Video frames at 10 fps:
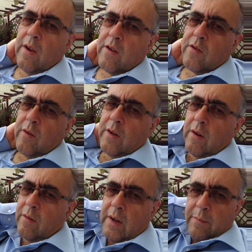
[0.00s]
So you
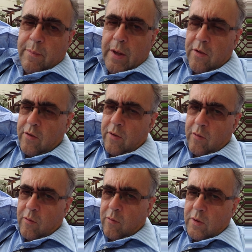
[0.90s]
don't get peace
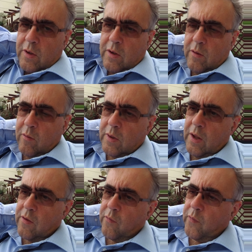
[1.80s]
to do
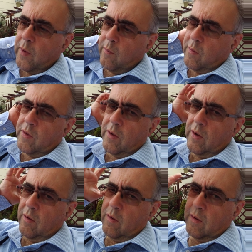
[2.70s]
decent films that
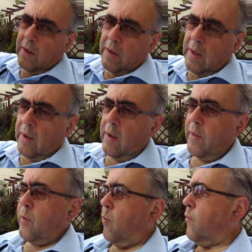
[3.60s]
you can take a
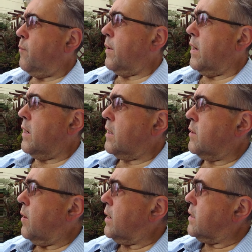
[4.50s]
thought from beginning
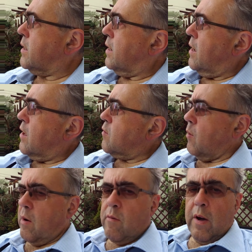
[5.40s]
to end. That's
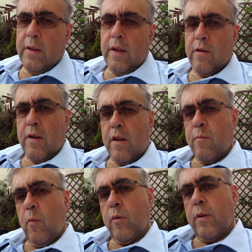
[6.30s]
why I write these days
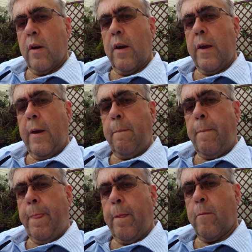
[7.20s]
more than I
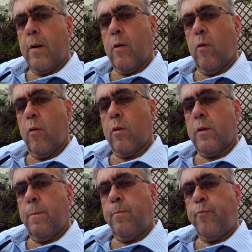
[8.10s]
record.